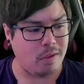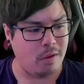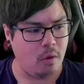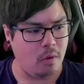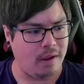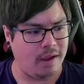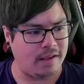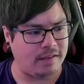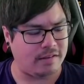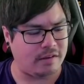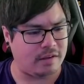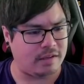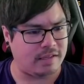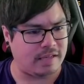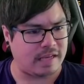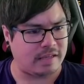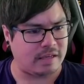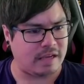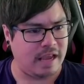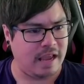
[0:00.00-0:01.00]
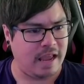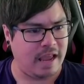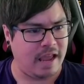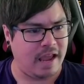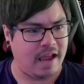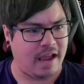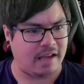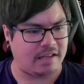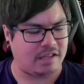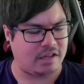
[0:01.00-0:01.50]
Okay, so this
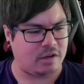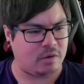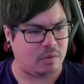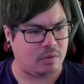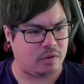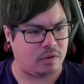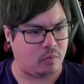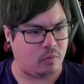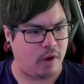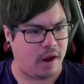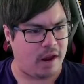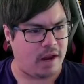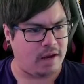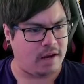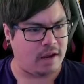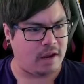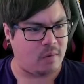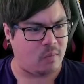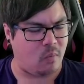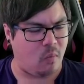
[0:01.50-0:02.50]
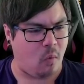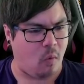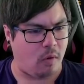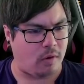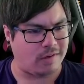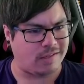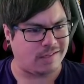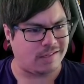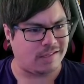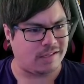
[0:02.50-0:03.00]
has to do with the raid and
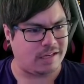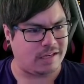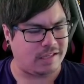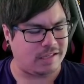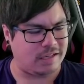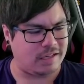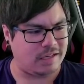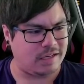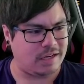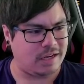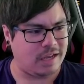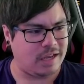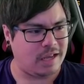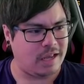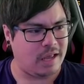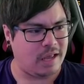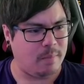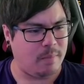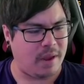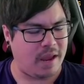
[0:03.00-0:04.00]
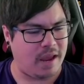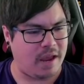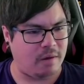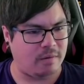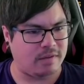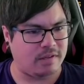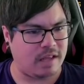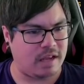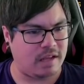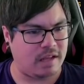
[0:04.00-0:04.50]
war season
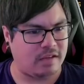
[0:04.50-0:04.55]
payouts then?